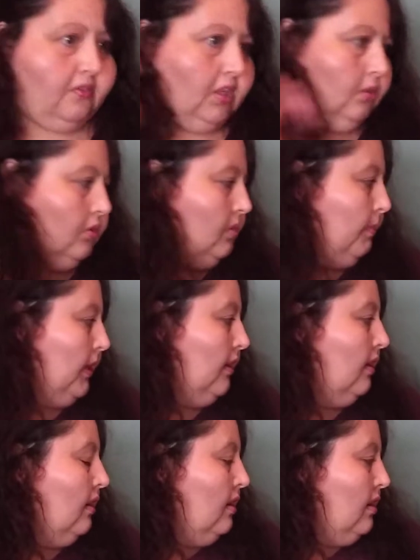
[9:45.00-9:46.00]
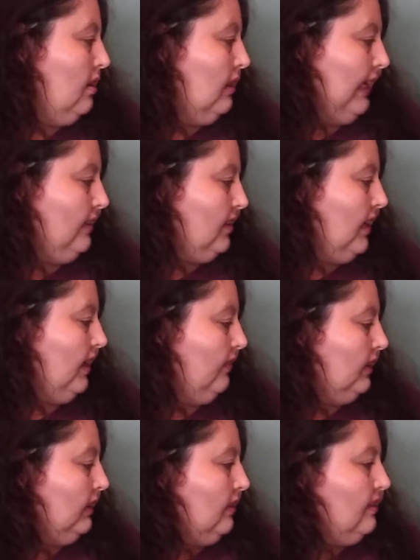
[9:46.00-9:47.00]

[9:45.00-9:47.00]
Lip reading: of those, but that's kind of a little